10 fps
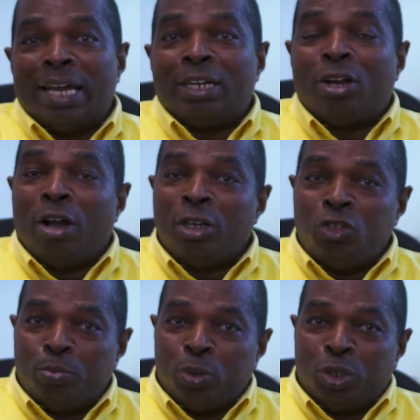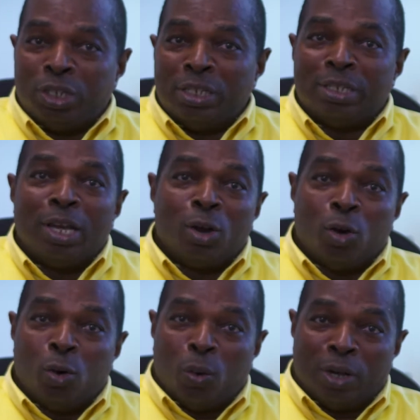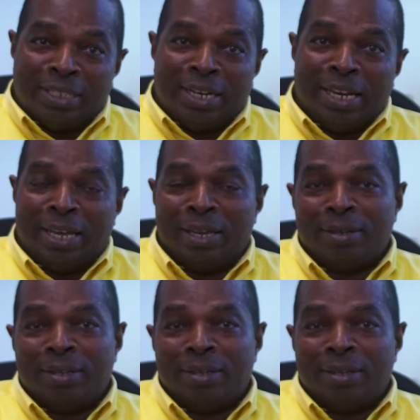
and contributions quarterly.